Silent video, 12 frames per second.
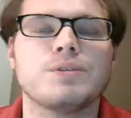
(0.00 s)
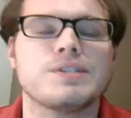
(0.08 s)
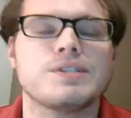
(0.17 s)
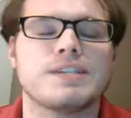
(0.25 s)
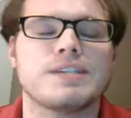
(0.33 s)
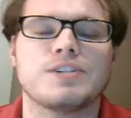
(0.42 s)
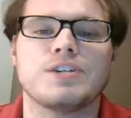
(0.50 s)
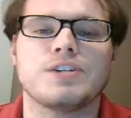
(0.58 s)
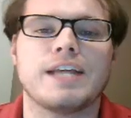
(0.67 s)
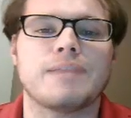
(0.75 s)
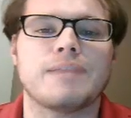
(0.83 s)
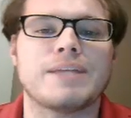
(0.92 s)
attention
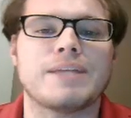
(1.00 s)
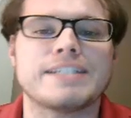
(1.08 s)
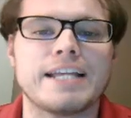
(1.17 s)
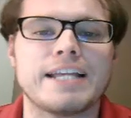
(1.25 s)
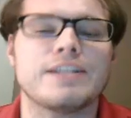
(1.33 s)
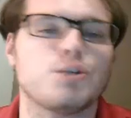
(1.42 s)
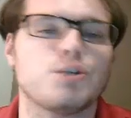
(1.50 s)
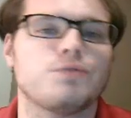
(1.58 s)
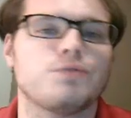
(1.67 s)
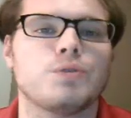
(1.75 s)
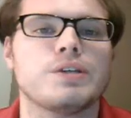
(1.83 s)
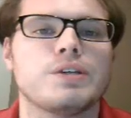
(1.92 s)
and maintain their
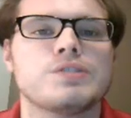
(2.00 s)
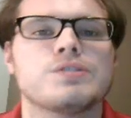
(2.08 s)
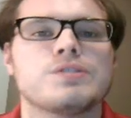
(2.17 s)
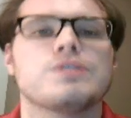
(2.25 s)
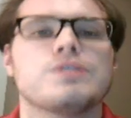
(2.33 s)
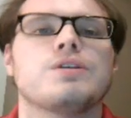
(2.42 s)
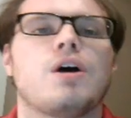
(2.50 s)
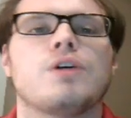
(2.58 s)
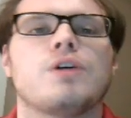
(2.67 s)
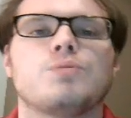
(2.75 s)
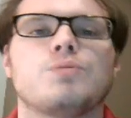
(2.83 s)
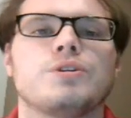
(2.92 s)
focus
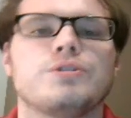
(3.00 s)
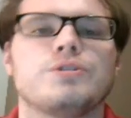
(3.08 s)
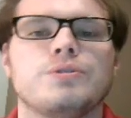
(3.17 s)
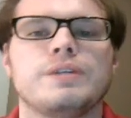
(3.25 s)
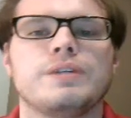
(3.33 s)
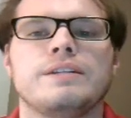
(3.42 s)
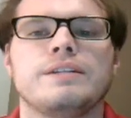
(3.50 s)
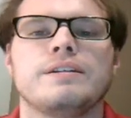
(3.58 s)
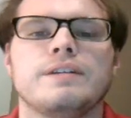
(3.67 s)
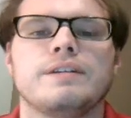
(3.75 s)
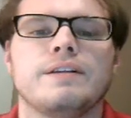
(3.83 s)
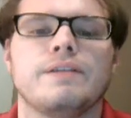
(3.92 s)
on what you're doing,
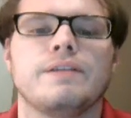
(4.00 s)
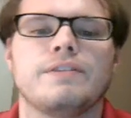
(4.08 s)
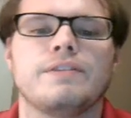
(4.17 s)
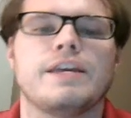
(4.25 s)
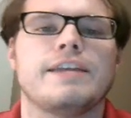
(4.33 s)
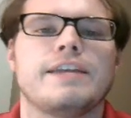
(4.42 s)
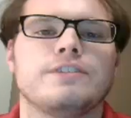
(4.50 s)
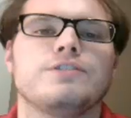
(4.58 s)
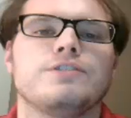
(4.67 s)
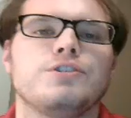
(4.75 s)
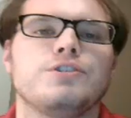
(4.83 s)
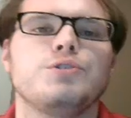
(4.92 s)
then
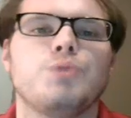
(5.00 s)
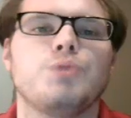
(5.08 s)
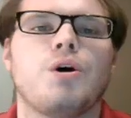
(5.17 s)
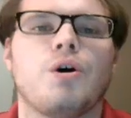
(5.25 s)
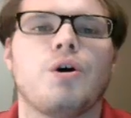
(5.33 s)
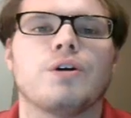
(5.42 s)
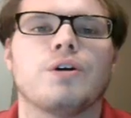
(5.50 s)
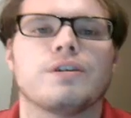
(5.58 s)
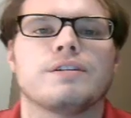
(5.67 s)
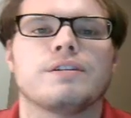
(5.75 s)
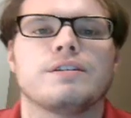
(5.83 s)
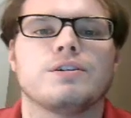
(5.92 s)
you are
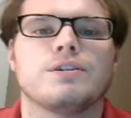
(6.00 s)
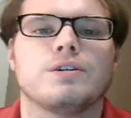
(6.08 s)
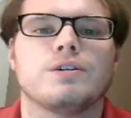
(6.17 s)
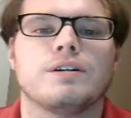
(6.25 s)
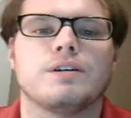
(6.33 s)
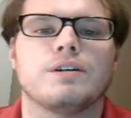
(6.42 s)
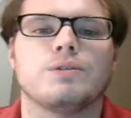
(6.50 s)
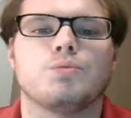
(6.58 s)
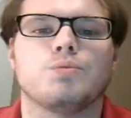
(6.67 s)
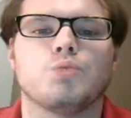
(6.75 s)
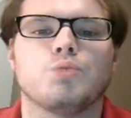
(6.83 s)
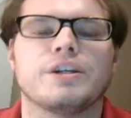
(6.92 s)

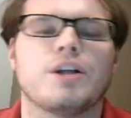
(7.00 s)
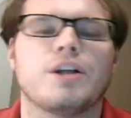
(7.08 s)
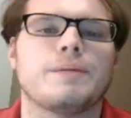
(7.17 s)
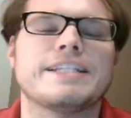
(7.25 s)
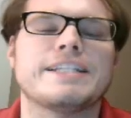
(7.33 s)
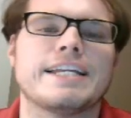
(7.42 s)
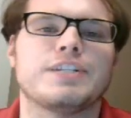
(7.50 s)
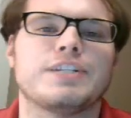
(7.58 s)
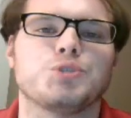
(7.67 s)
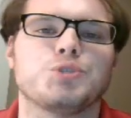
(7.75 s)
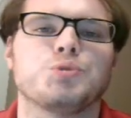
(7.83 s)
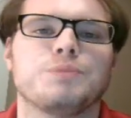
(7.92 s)
working on maintaining
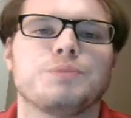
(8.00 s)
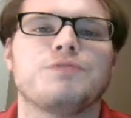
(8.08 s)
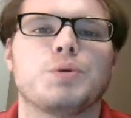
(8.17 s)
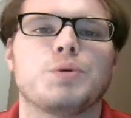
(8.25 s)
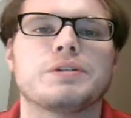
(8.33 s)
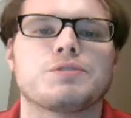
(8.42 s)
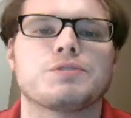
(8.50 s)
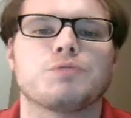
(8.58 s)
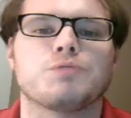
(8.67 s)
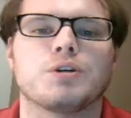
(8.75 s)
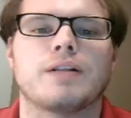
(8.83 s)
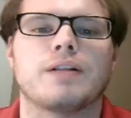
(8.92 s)
your group focus
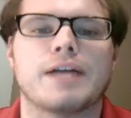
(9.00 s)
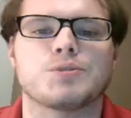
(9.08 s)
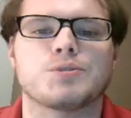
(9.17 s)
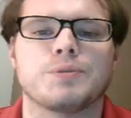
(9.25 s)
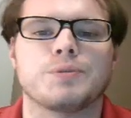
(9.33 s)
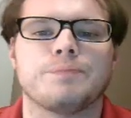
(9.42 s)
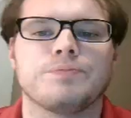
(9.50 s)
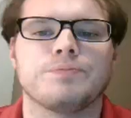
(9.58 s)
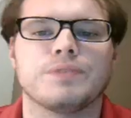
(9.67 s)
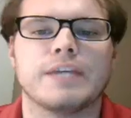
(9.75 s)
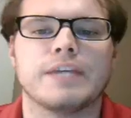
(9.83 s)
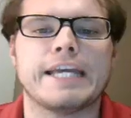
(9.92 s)
for your classroom.
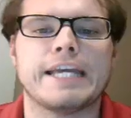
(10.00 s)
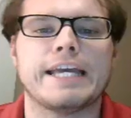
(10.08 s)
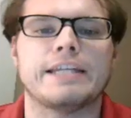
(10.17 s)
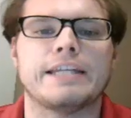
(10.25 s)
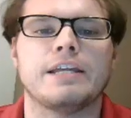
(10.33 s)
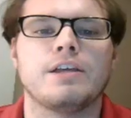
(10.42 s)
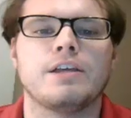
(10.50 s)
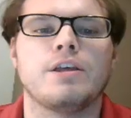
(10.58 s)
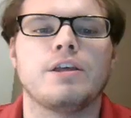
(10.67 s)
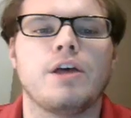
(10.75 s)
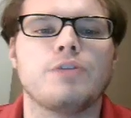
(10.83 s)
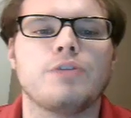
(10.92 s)
Okay, and
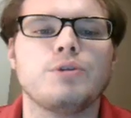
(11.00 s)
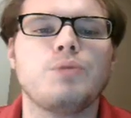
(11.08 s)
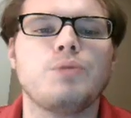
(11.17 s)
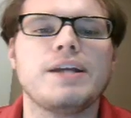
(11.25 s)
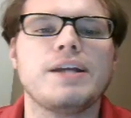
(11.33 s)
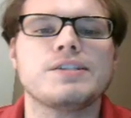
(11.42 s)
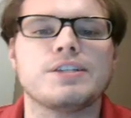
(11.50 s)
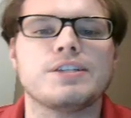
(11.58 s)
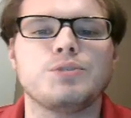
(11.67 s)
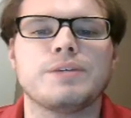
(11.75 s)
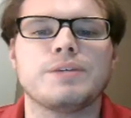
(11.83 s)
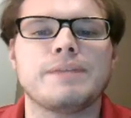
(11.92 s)
3 ways that
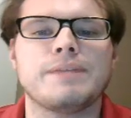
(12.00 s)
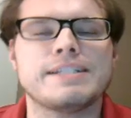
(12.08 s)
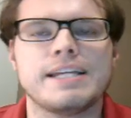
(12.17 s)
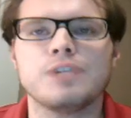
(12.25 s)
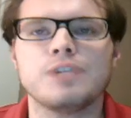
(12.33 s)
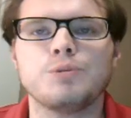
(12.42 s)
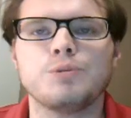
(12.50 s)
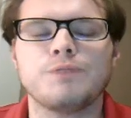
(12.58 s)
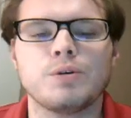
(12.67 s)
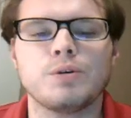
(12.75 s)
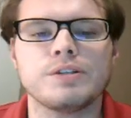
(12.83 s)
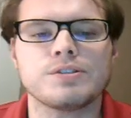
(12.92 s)
you can maintain a group
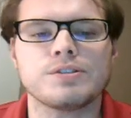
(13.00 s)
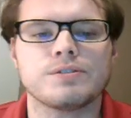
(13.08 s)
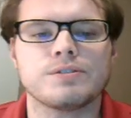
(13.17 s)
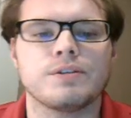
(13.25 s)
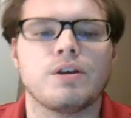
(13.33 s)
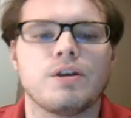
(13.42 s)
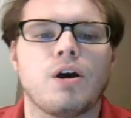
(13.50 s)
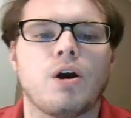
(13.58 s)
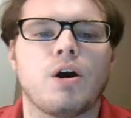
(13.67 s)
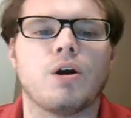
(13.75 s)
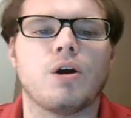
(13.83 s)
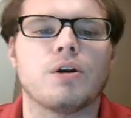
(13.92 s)
focus
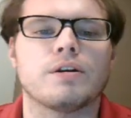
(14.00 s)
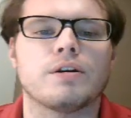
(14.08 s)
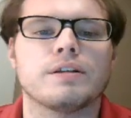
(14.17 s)
are